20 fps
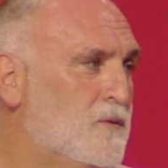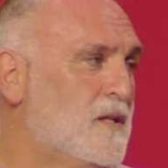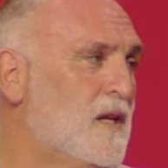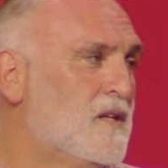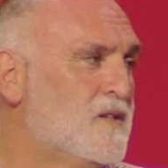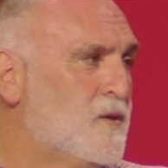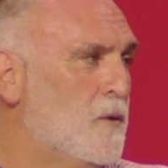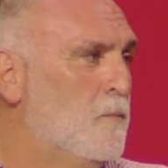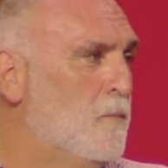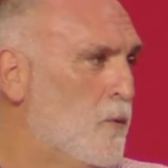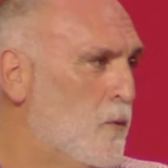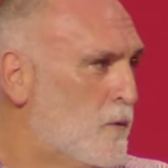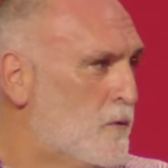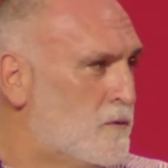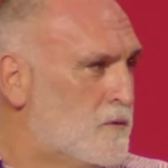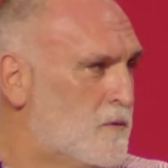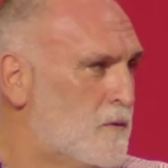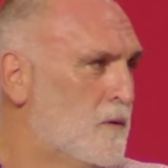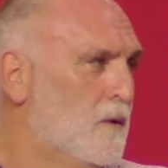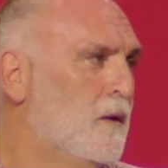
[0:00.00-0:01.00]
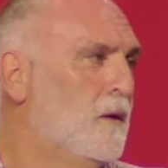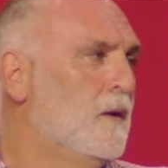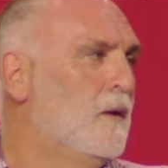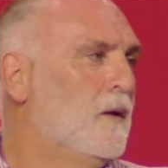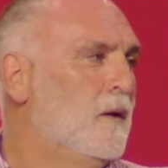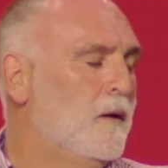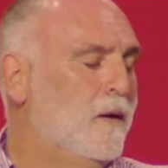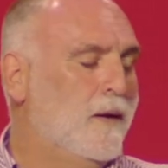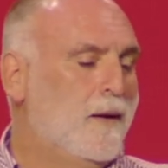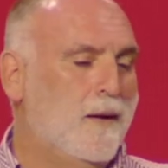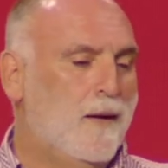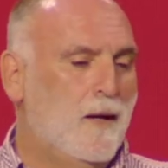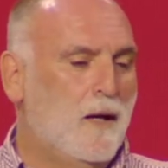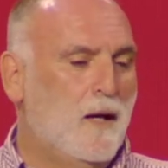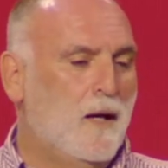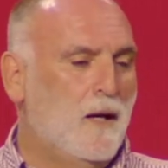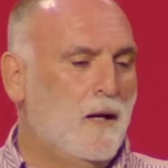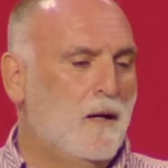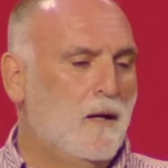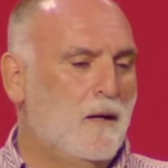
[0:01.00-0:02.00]
sell some books.
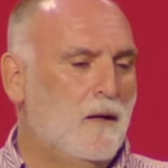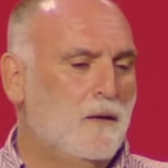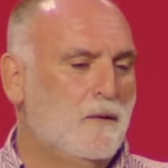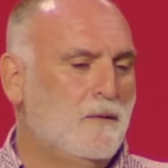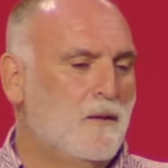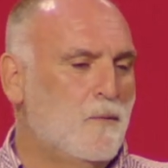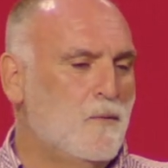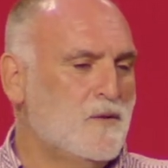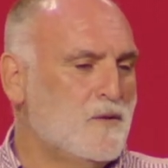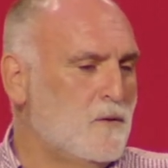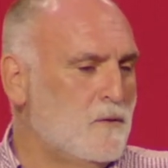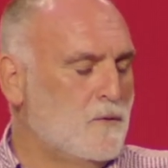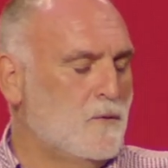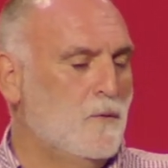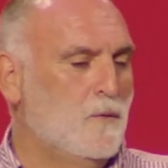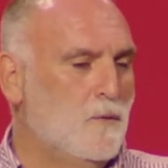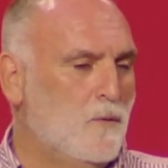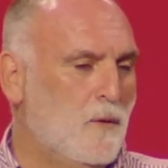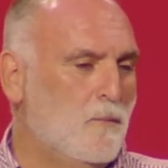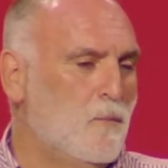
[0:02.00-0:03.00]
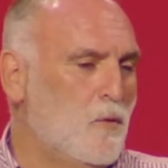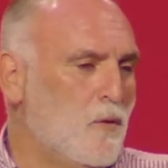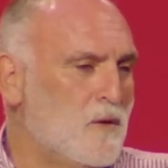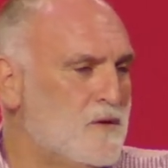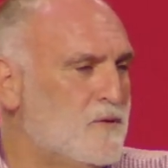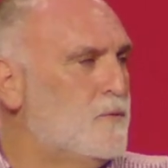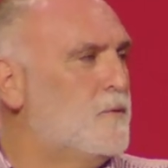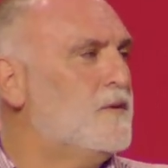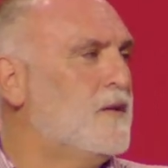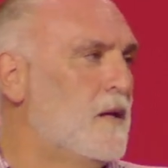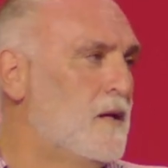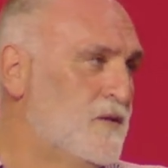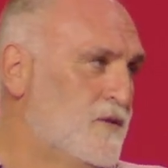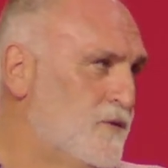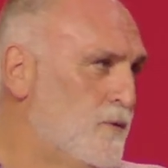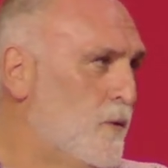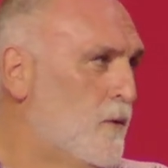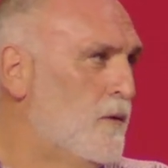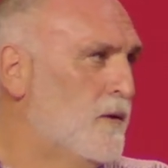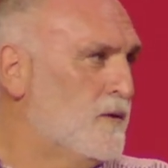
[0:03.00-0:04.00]
Uh, the reason to do a book is to tell
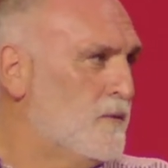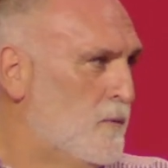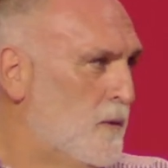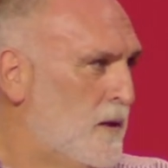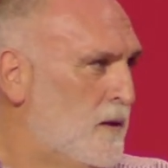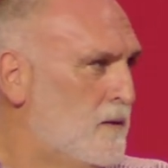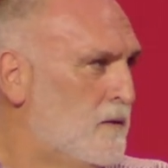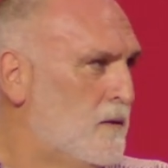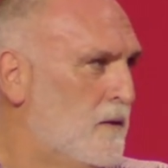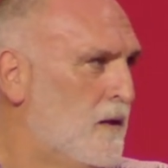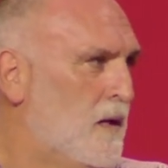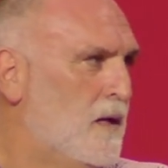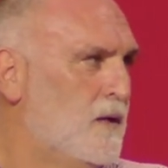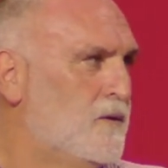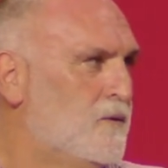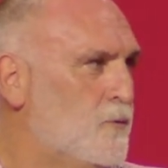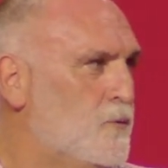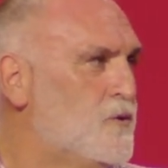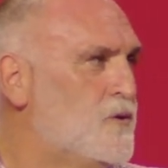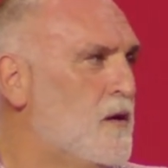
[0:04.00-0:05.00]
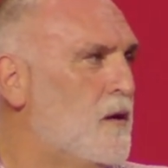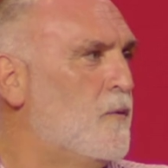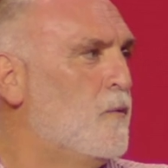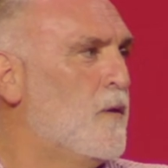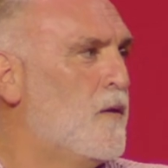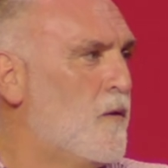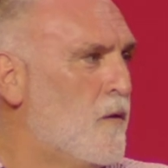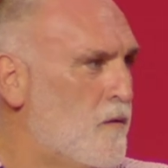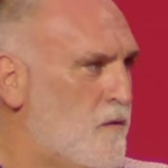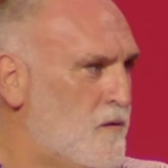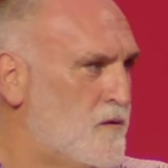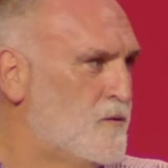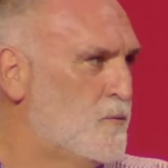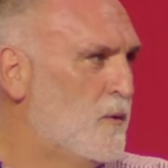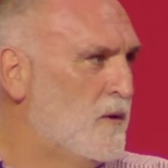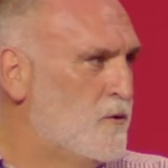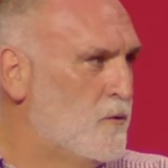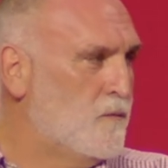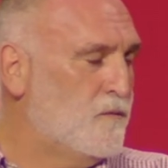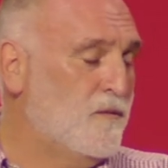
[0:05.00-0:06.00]
stories, right? And yeah. to share with others
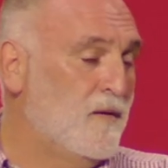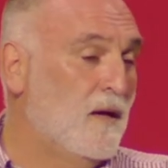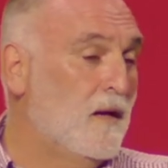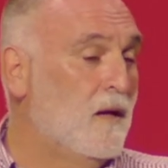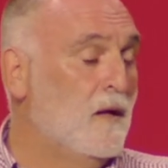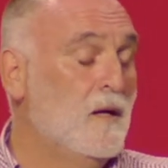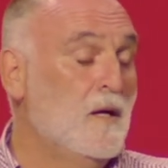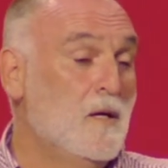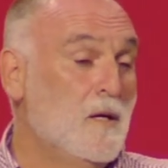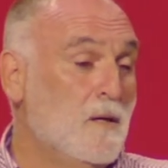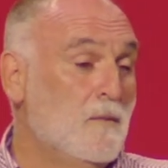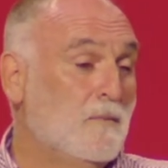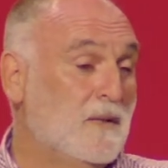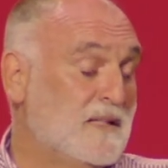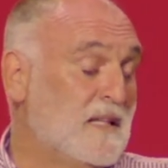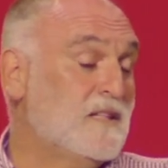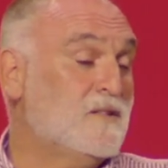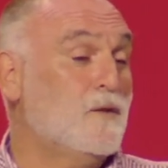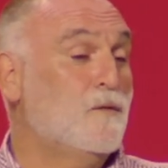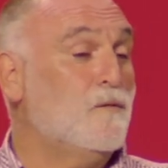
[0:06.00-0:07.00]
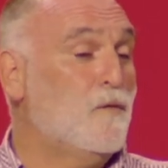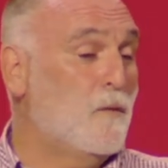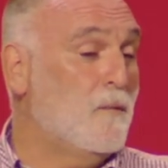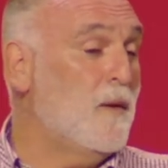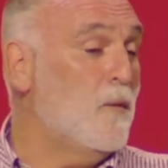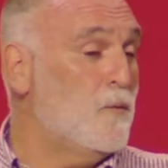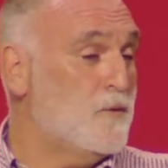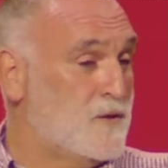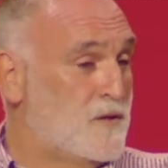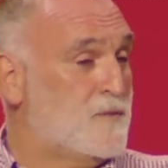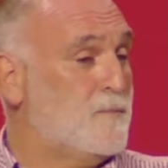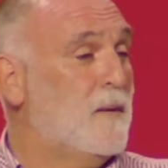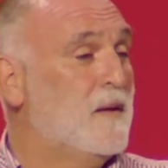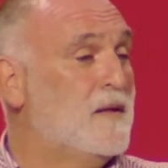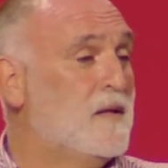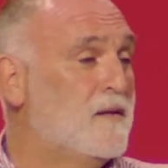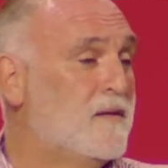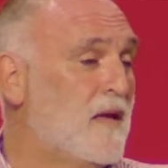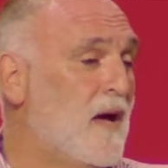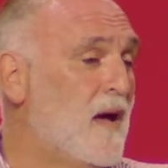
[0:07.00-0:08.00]
what you feel. But also for me was
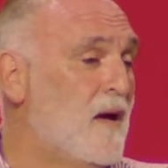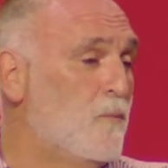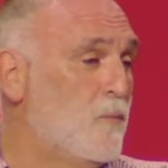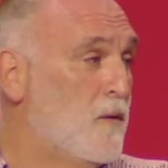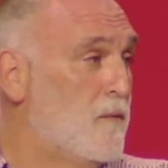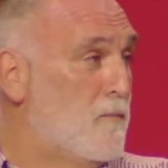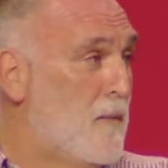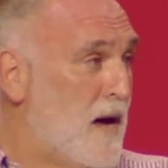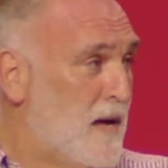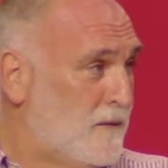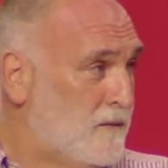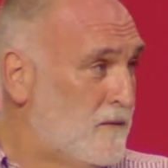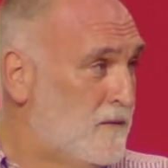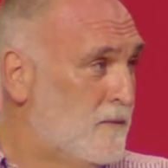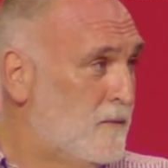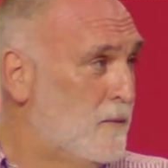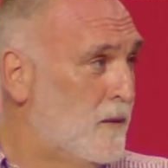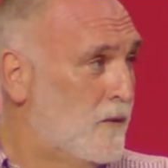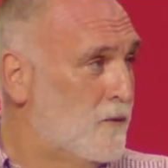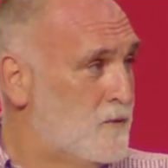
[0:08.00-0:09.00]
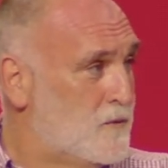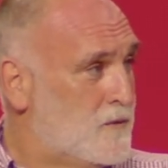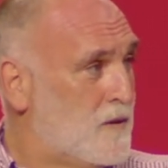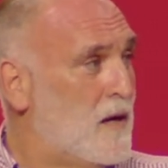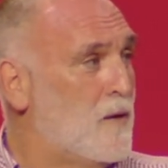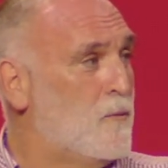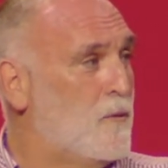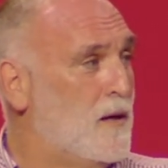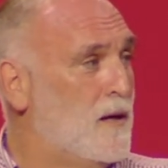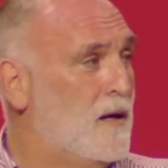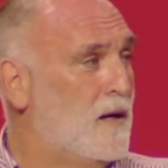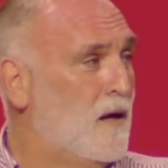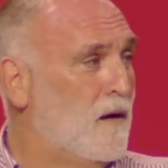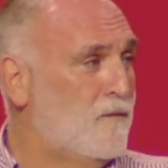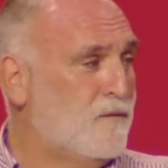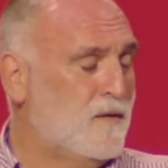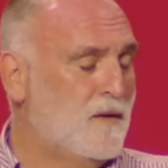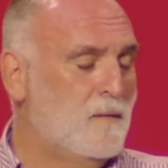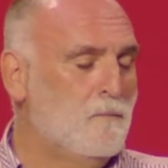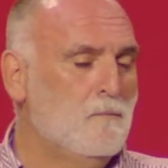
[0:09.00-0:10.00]
spending time with Matt because I really love
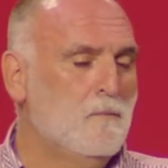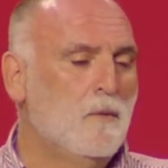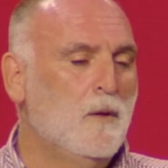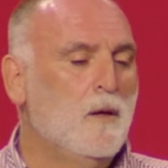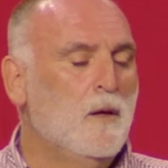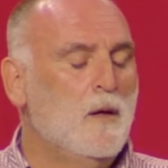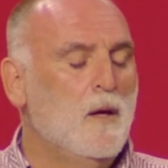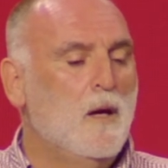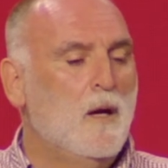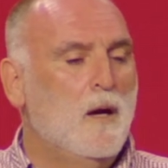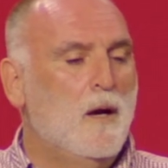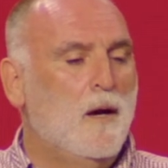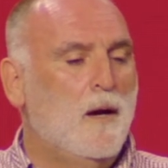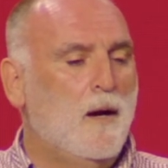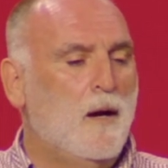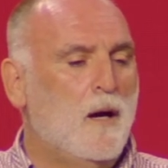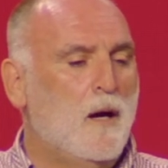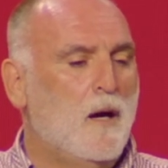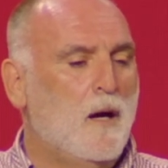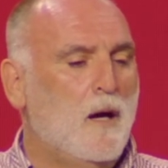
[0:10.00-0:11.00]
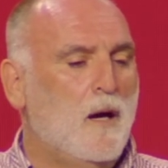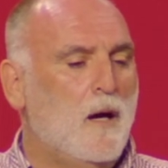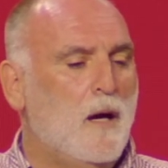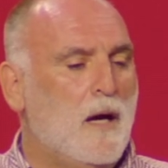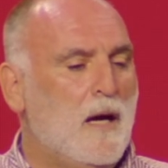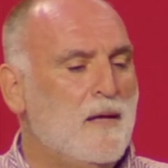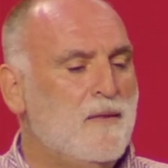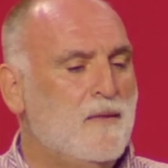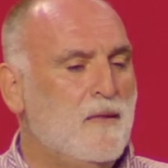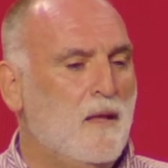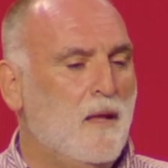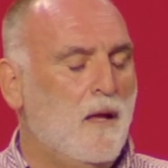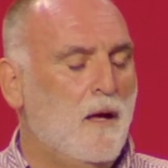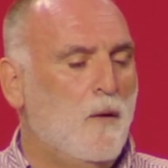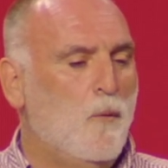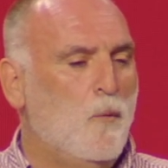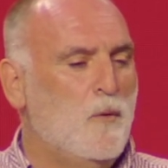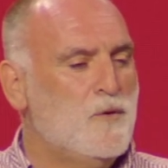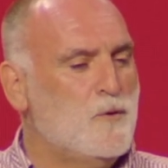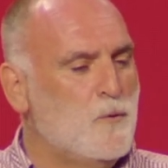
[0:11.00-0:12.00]
him. Uh, and
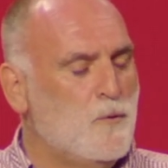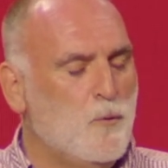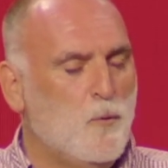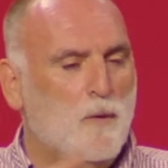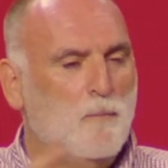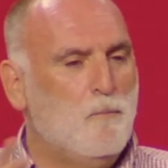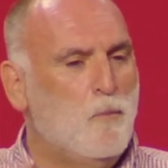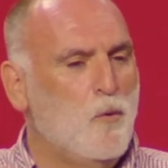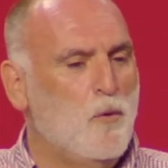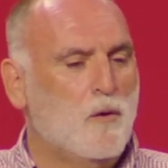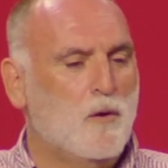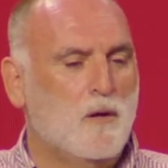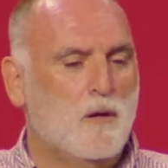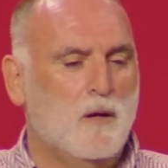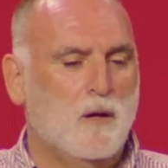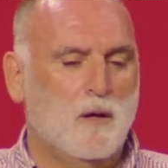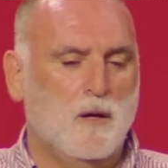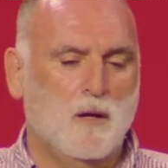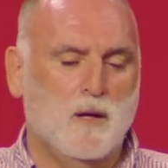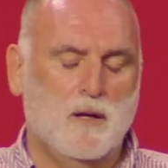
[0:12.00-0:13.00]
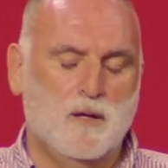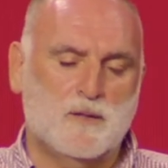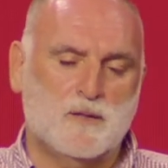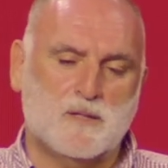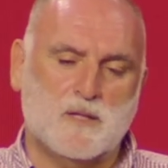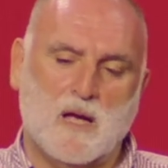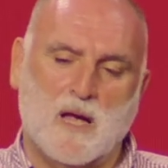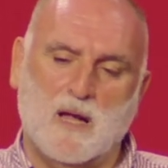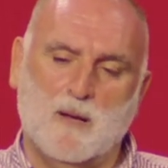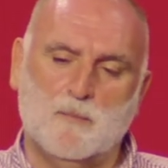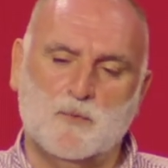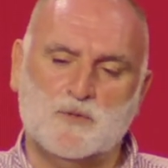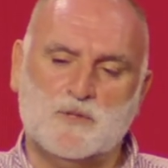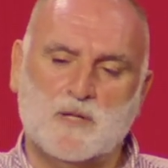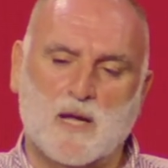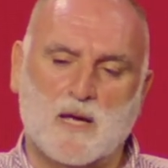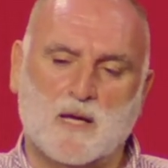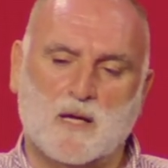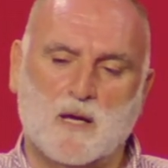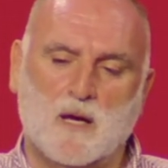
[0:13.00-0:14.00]
when you do a book, it's almost
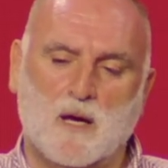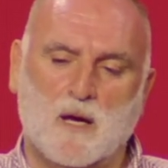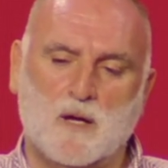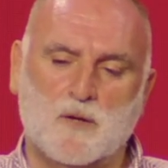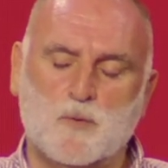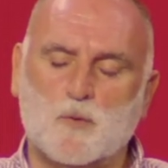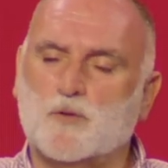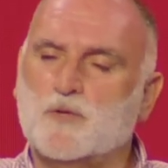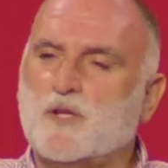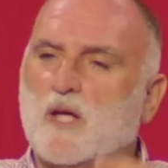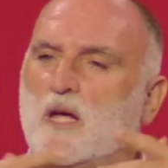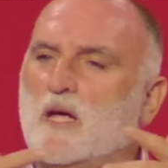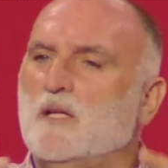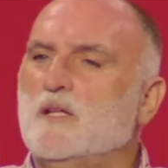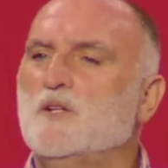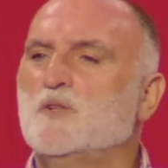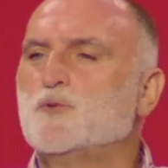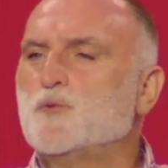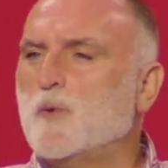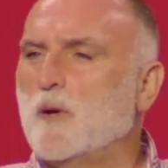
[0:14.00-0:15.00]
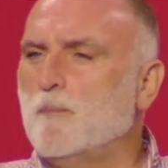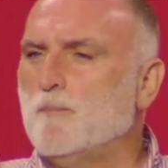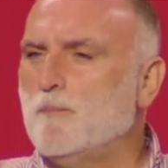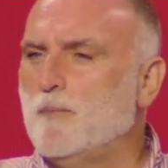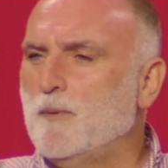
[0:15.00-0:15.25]
like uh, you're taking a trip,